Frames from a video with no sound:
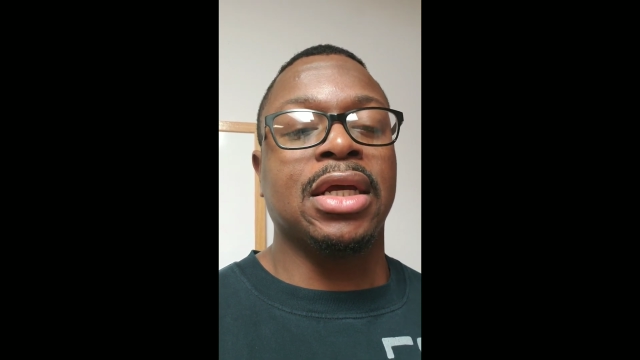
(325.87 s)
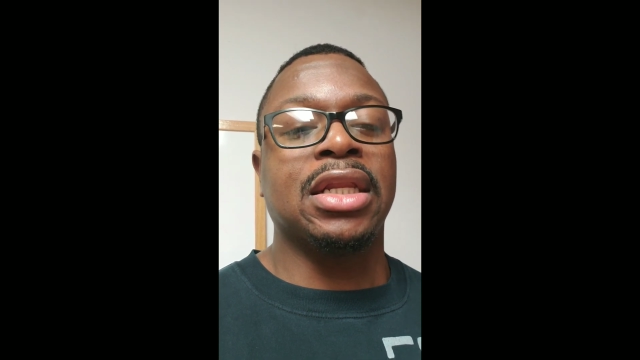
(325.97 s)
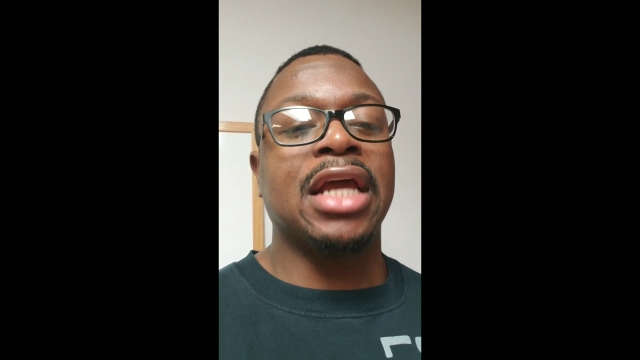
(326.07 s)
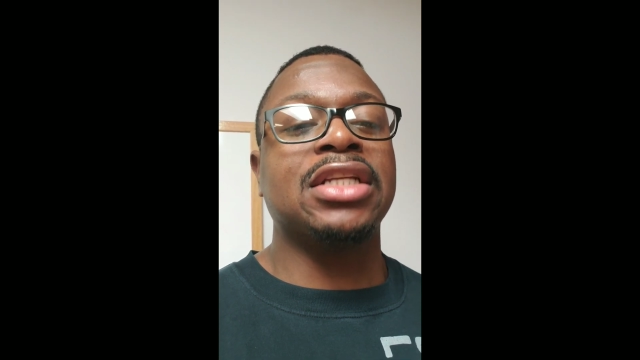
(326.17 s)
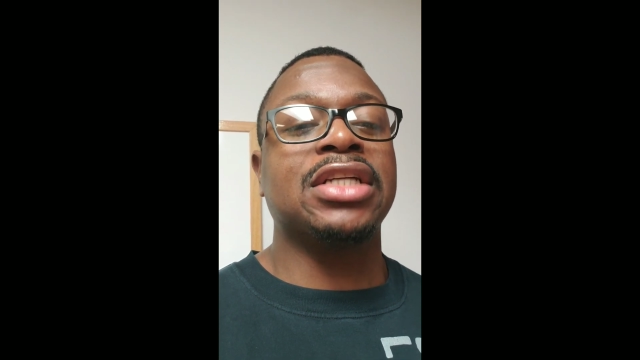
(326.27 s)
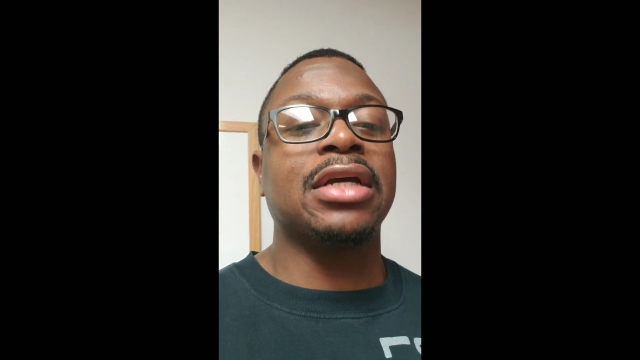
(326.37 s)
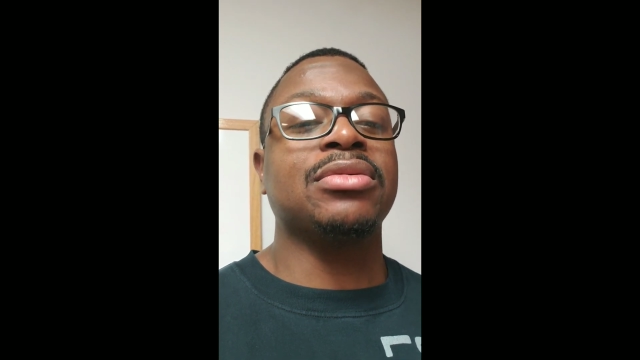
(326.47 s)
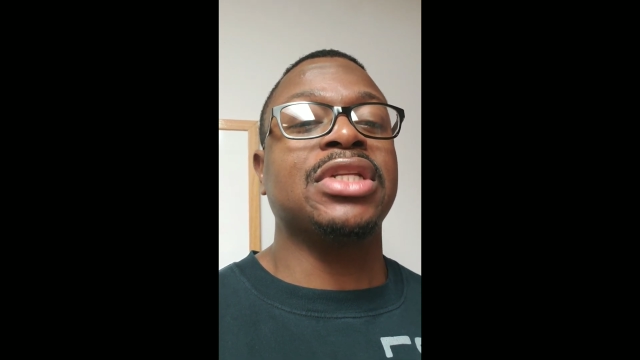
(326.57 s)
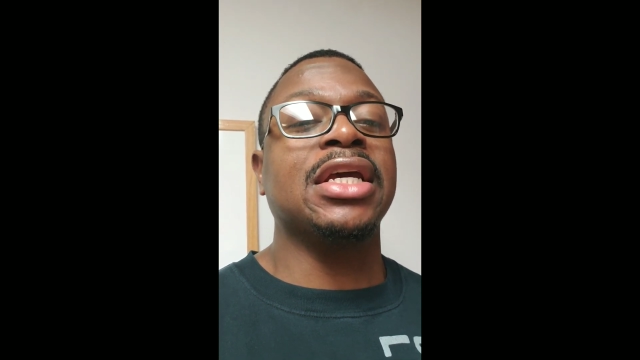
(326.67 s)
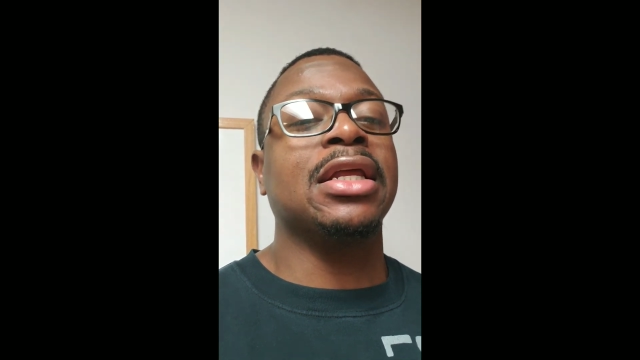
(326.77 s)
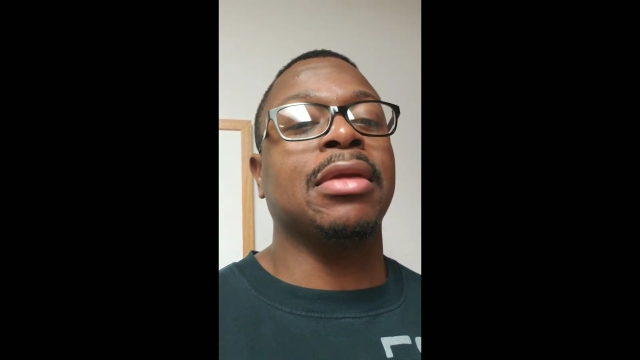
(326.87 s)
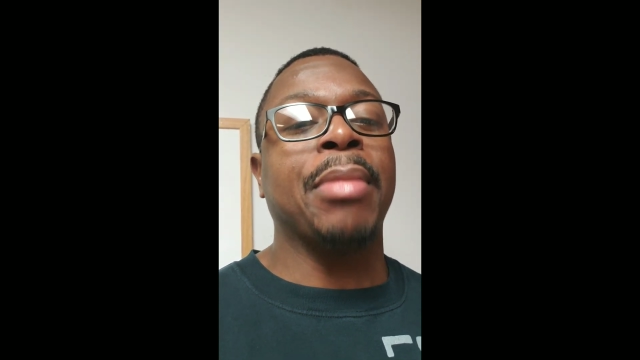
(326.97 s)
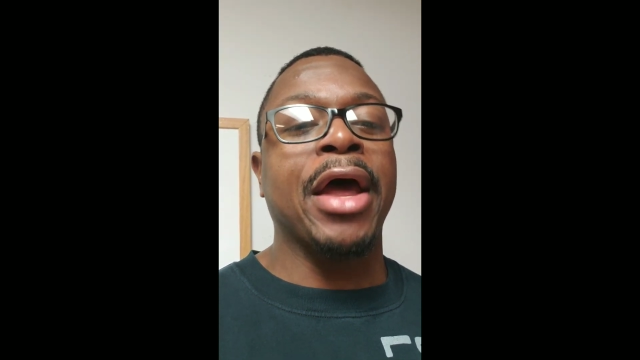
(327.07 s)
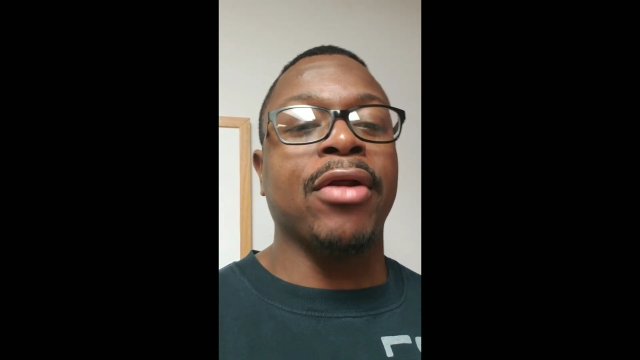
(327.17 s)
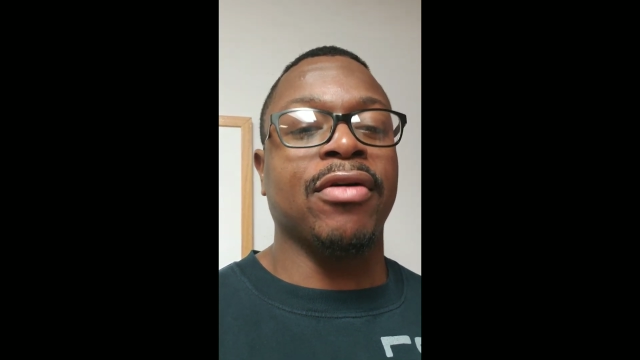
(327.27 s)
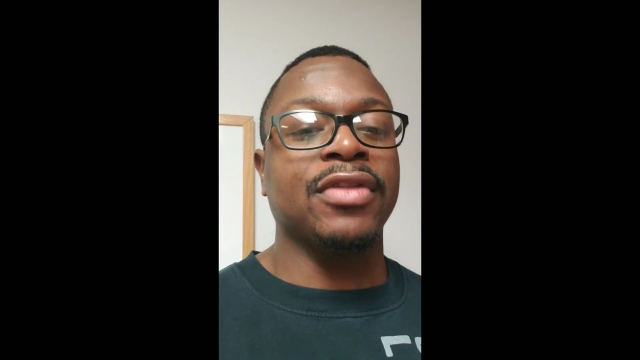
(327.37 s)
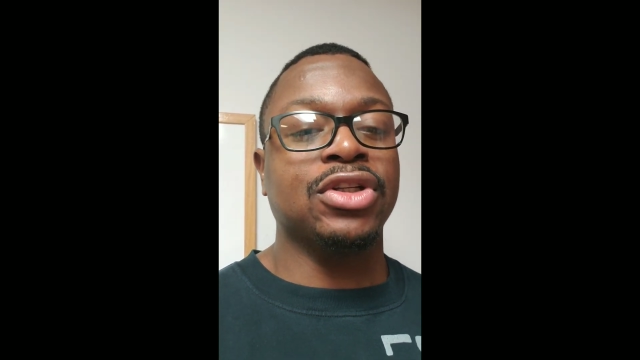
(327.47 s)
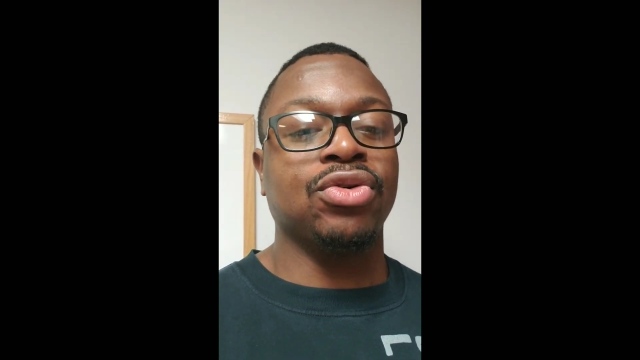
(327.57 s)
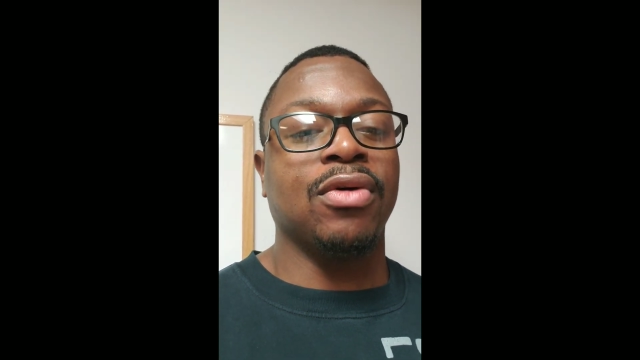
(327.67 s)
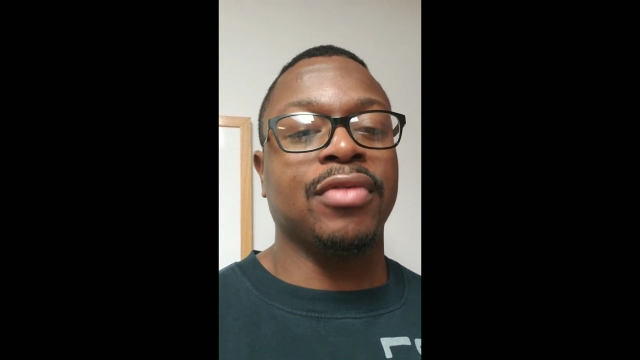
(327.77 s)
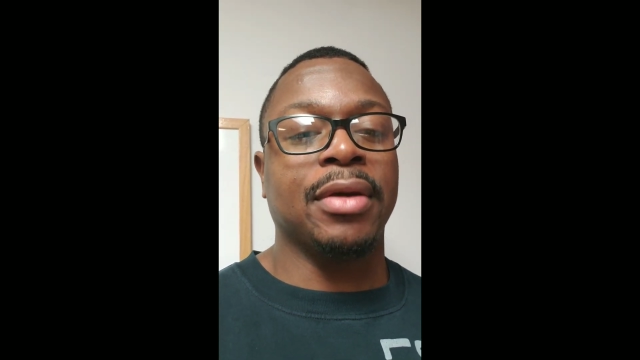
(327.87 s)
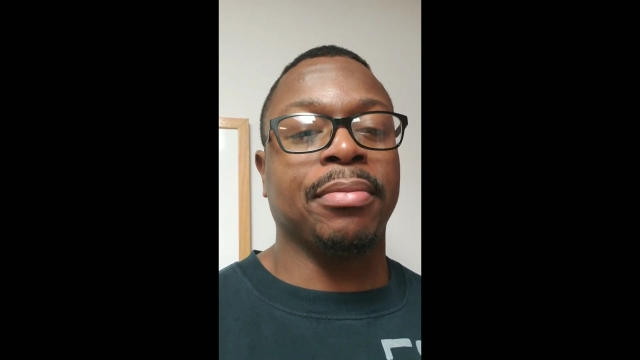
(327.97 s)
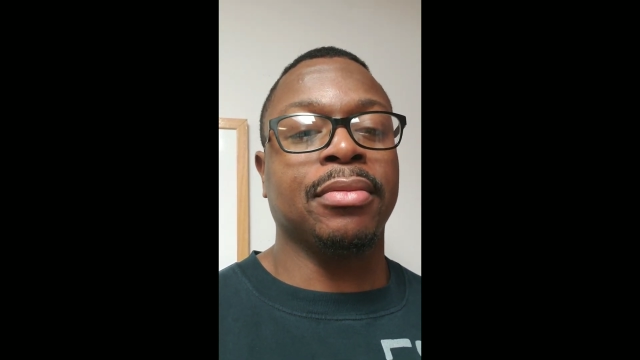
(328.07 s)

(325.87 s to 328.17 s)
Danny Jacobs did get the better of the two of them.